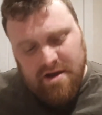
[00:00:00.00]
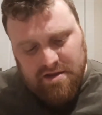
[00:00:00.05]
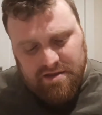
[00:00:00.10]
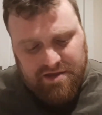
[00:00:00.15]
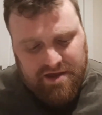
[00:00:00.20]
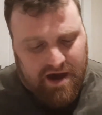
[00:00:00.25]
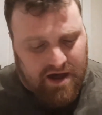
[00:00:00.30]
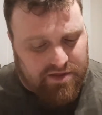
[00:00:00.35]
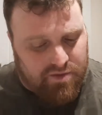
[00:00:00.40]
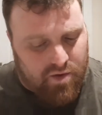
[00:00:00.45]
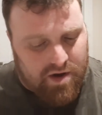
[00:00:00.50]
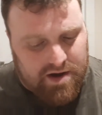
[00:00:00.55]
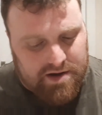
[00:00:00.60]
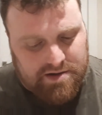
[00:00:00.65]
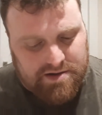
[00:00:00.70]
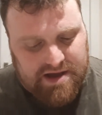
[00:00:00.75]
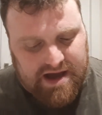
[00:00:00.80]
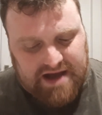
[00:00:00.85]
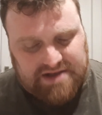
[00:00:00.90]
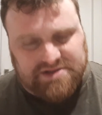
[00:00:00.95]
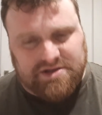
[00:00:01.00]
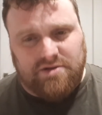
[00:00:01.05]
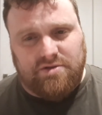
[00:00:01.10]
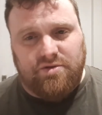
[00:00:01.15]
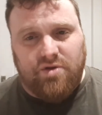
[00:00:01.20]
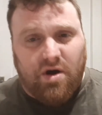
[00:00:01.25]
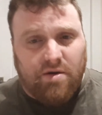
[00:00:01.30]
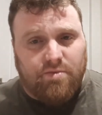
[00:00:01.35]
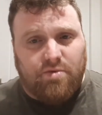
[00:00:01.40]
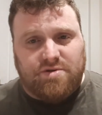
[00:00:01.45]
the other one has a
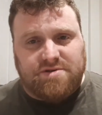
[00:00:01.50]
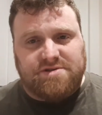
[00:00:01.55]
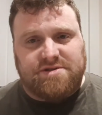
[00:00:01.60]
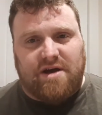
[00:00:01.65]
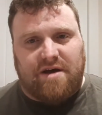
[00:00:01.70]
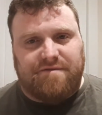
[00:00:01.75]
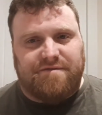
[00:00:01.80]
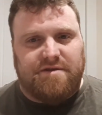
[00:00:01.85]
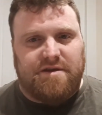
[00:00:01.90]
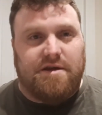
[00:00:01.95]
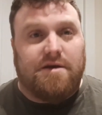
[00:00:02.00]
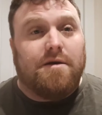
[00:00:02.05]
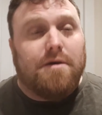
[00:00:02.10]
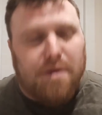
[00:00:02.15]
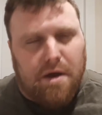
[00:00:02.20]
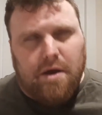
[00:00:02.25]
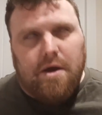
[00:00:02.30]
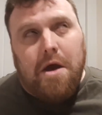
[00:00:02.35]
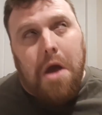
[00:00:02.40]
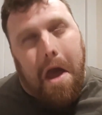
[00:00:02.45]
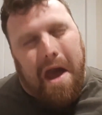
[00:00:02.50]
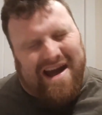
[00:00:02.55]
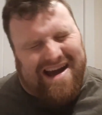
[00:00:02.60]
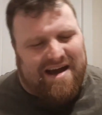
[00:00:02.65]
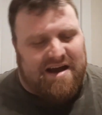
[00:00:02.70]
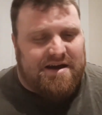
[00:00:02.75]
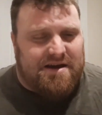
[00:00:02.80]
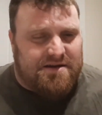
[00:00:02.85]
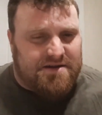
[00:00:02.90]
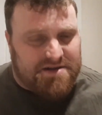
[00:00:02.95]
lot more stuff in it
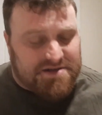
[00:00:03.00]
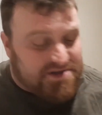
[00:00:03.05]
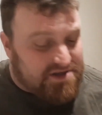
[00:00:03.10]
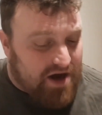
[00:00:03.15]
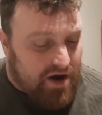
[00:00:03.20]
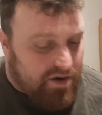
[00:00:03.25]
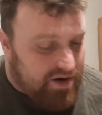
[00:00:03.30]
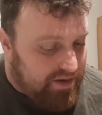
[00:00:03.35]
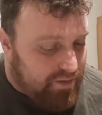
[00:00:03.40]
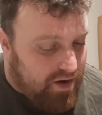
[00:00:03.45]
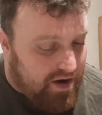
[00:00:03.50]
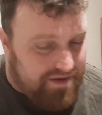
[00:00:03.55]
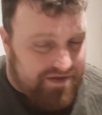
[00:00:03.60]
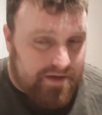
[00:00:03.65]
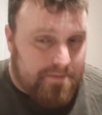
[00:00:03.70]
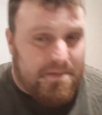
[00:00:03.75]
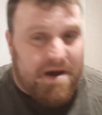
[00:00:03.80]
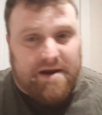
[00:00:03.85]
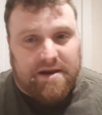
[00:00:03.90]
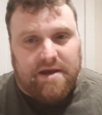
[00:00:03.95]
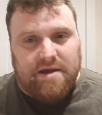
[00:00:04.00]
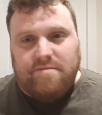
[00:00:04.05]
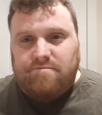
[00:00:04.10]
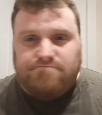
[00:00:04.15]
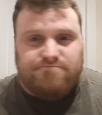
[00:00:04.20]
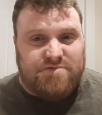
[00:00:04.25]
and is totally worth the money.